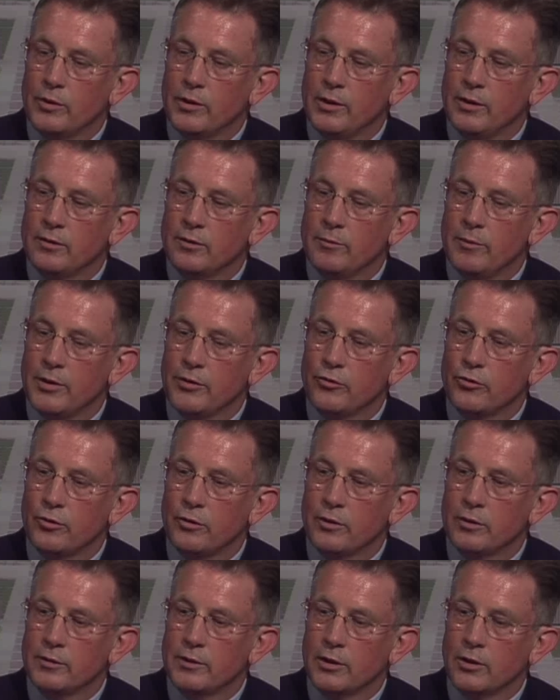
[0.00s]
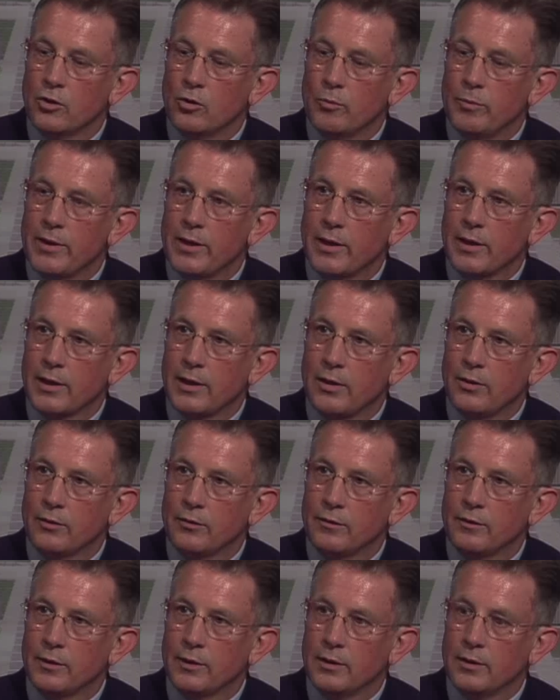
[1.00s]
need to make sure that they go back
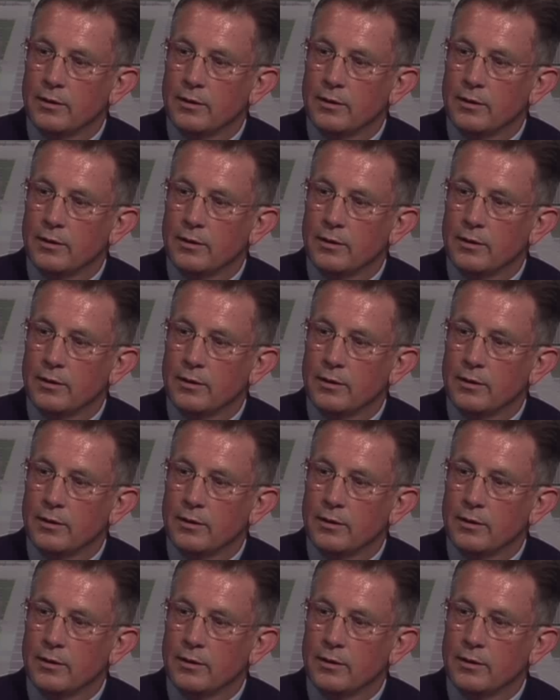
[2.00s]
out,